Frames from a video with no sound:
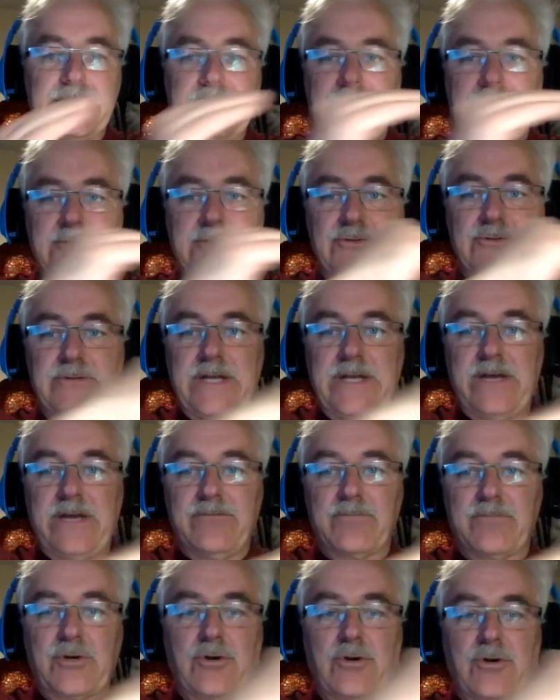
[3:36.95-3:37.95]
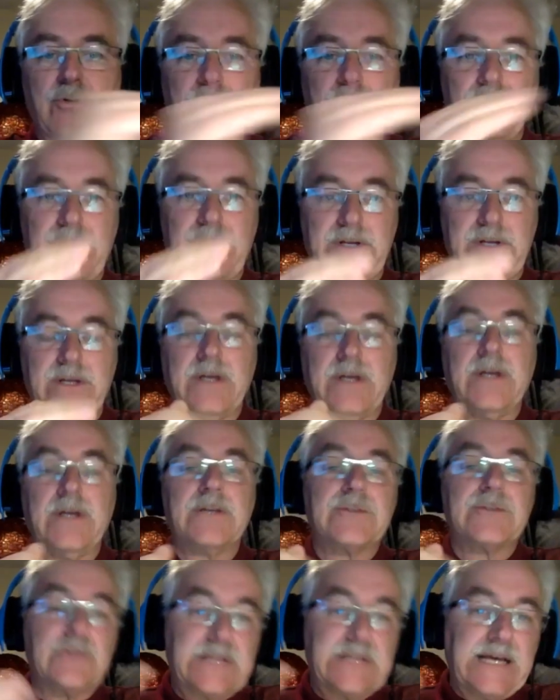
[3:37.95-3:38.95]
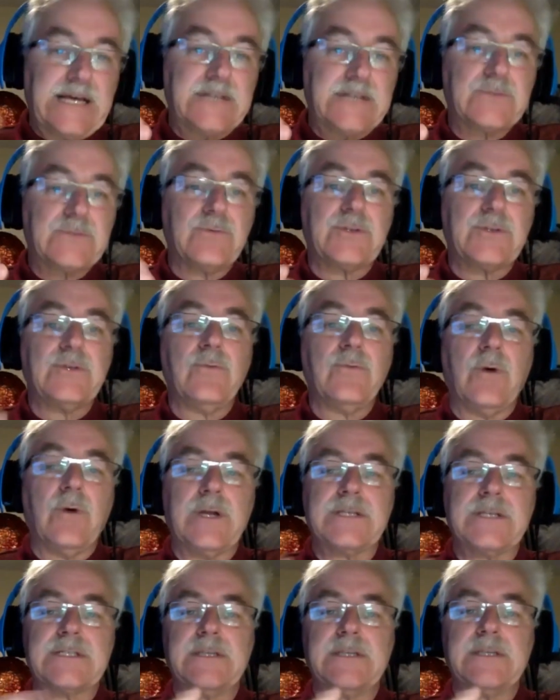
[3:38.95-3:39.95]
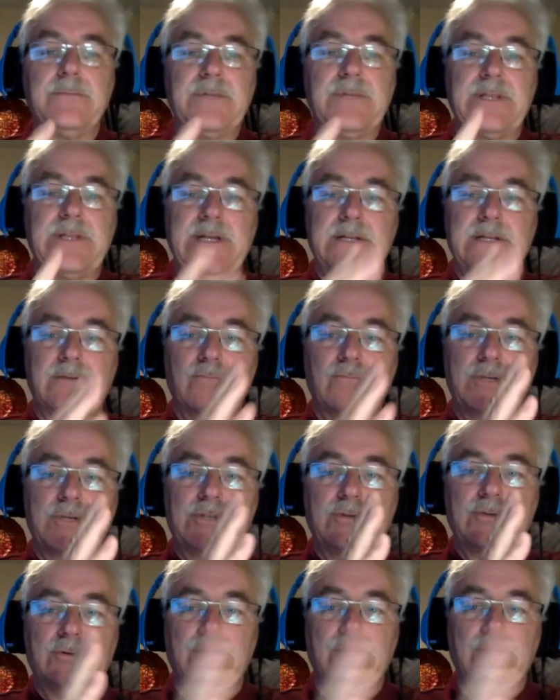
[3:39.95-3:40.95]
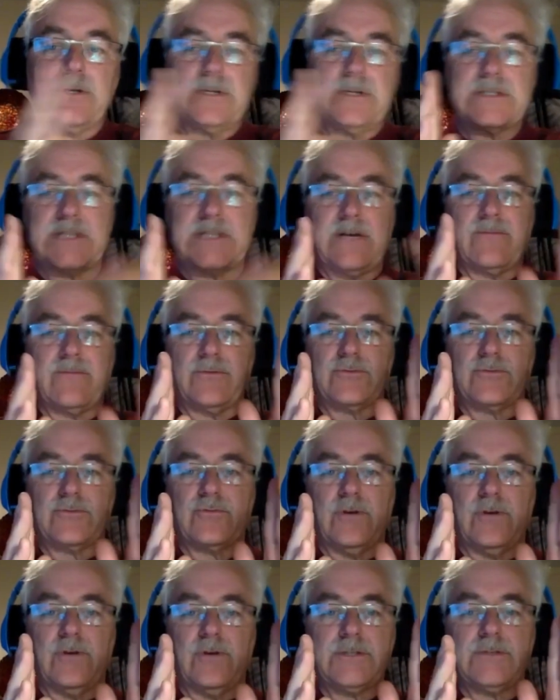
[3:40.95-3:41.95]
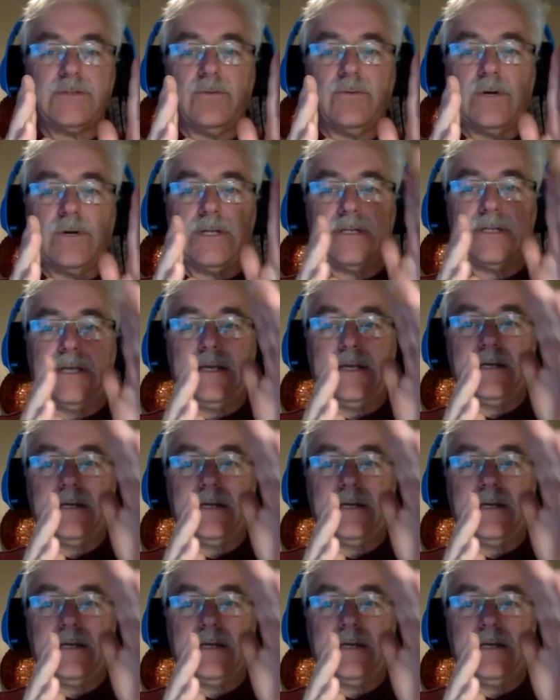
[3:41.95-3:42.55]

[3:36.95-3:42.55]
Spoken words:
naturally have them curving. So that's what you want to simulate with your several trunks. You want to take